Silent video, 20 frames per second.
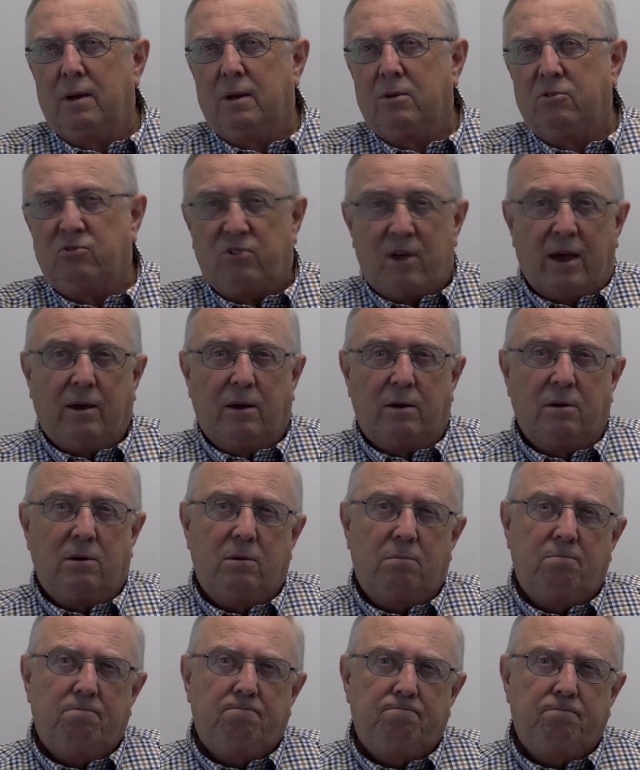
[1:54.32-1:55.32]
Second,
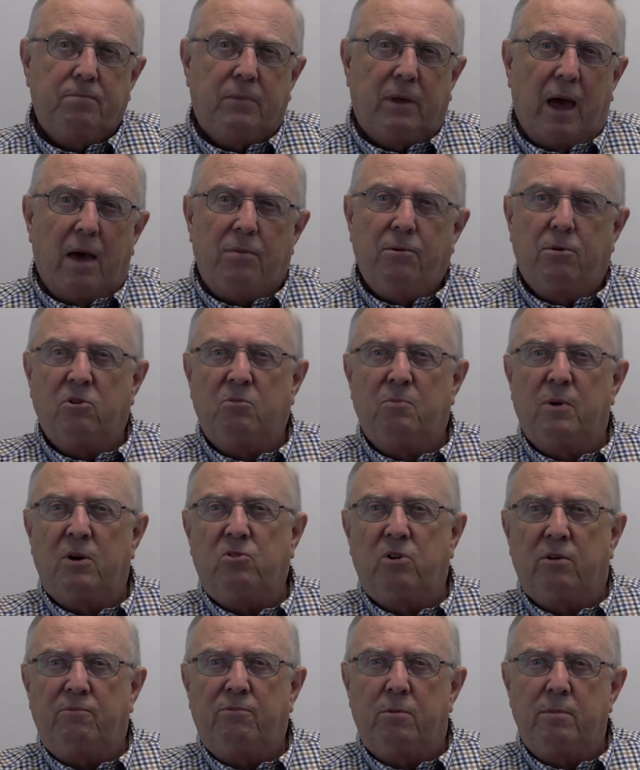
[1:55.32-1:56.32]
gather as
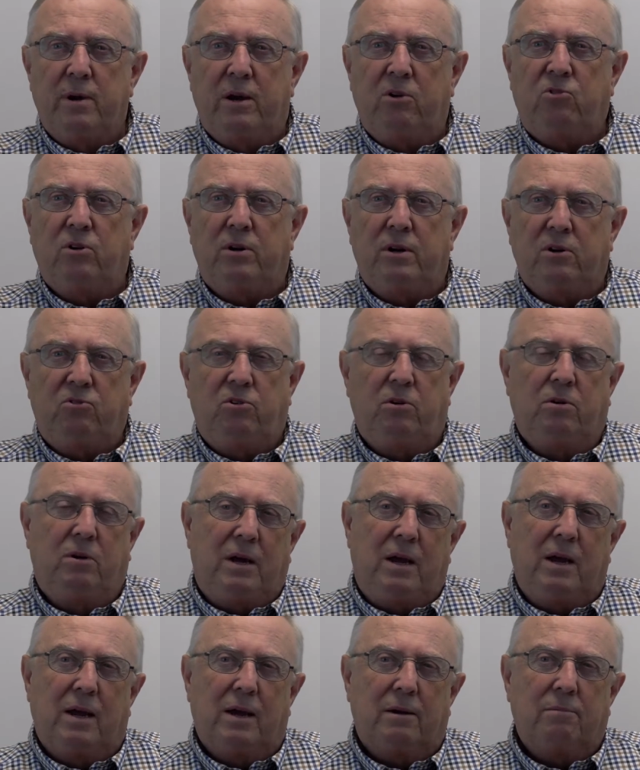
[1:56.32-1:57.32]
much information as you
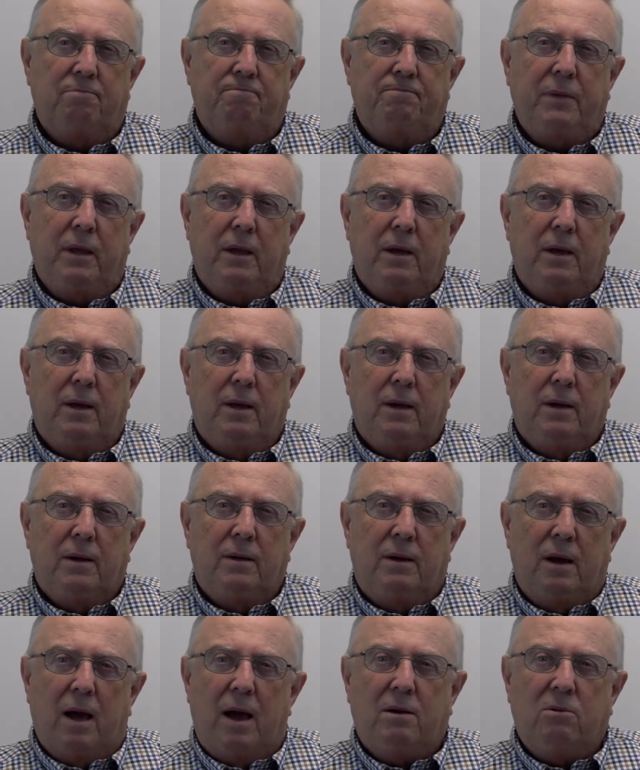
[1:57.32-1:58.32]
can.
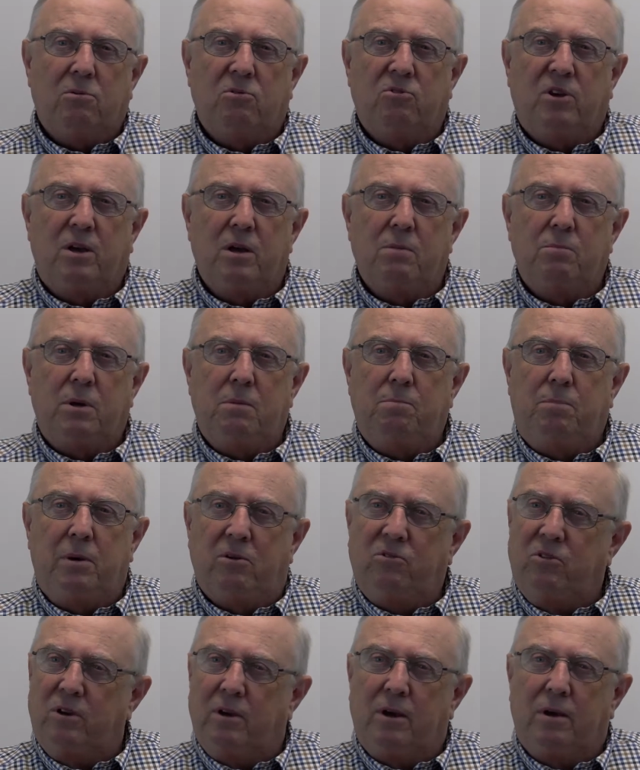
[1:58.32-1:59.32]
Doctors can be
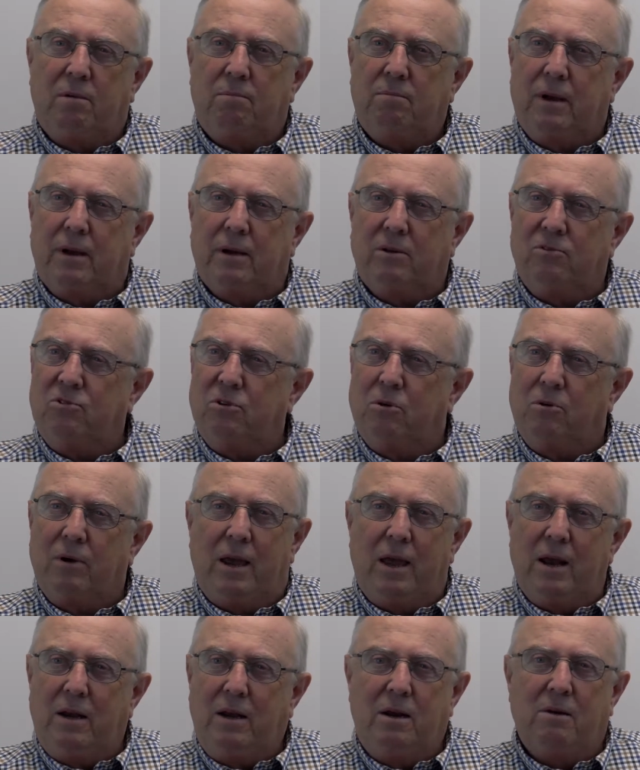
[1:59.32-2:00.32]
busy, and so
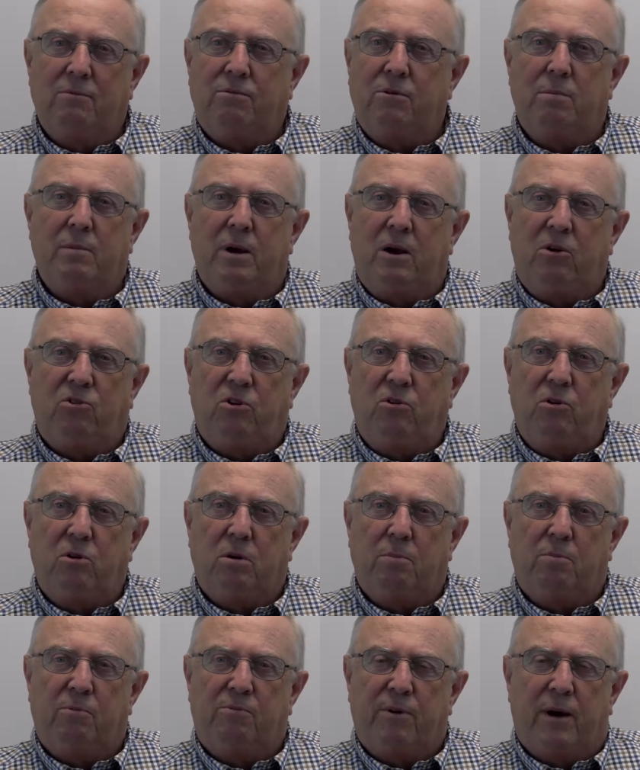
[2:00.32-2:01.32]
any information you
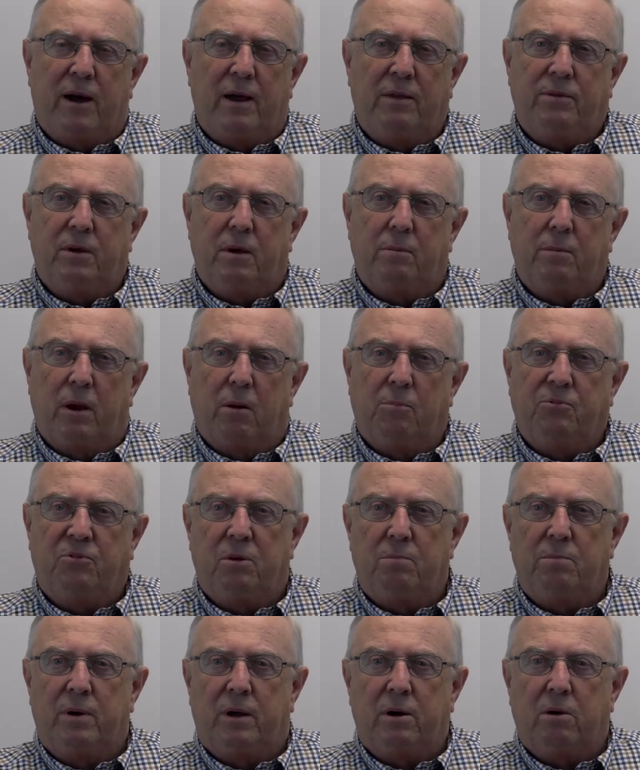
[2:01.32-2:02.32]
can provide them helps
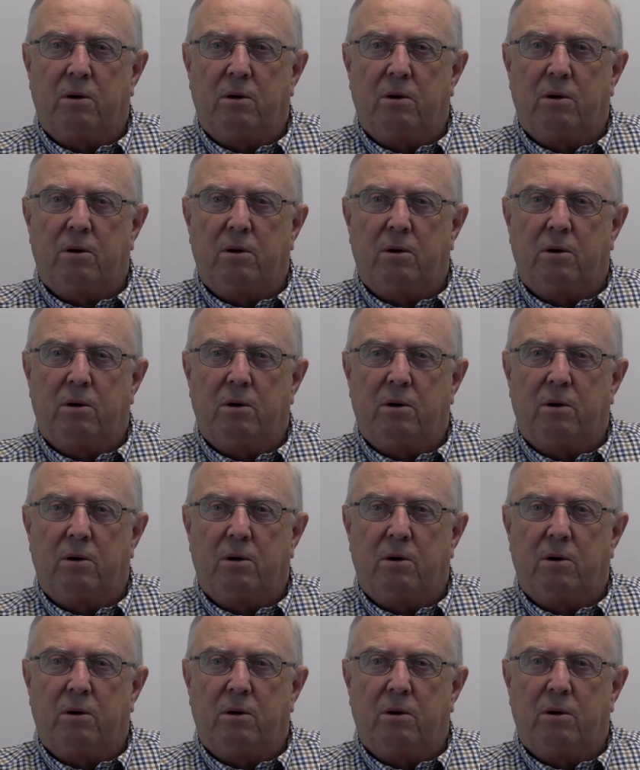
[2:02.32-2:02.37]
them better